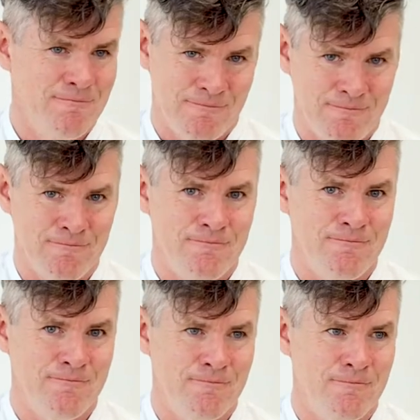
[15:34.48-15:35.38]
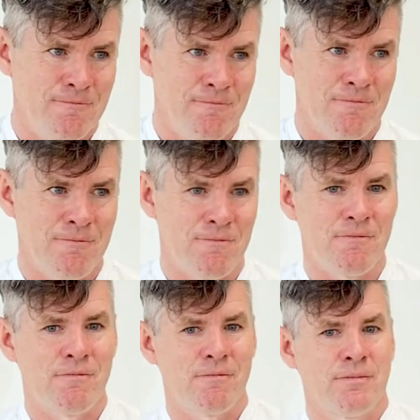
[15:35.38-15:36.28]

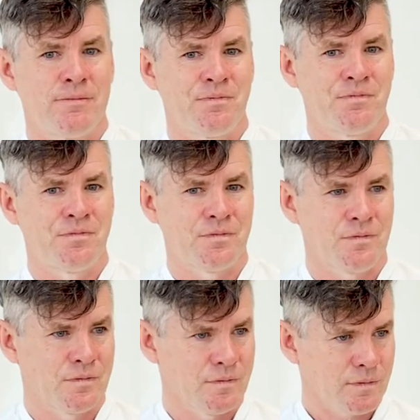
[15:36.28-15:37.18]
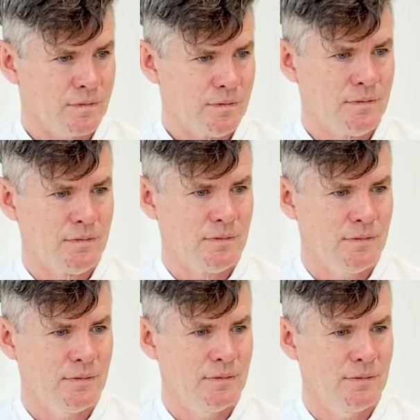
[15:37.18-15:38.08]

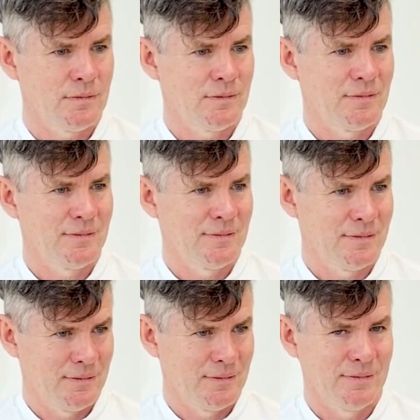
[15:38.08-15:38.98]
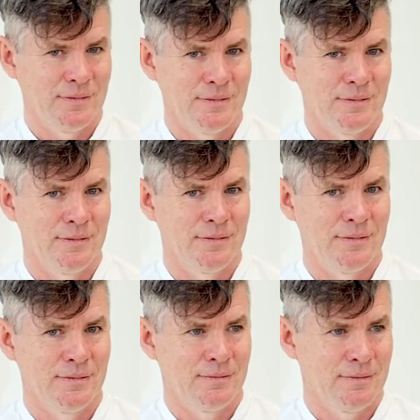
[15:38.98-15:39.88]

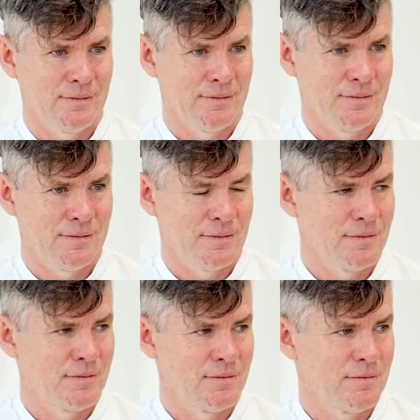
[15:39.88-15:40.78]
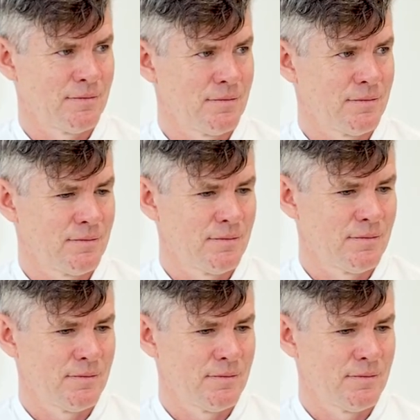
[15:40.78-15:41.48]
[no speech]